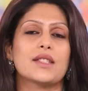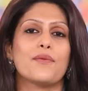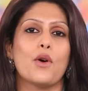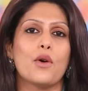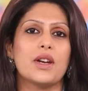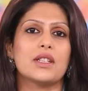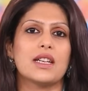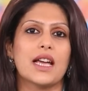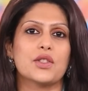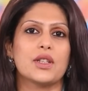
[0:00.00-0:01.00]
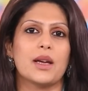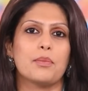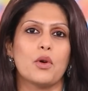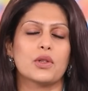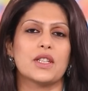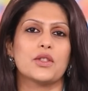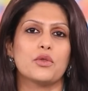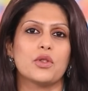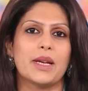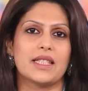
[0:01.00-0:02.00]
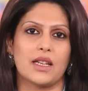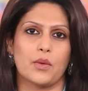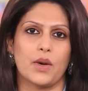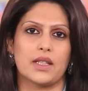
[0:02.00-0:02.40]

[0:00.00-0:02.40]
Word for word: has four international airports and two domestic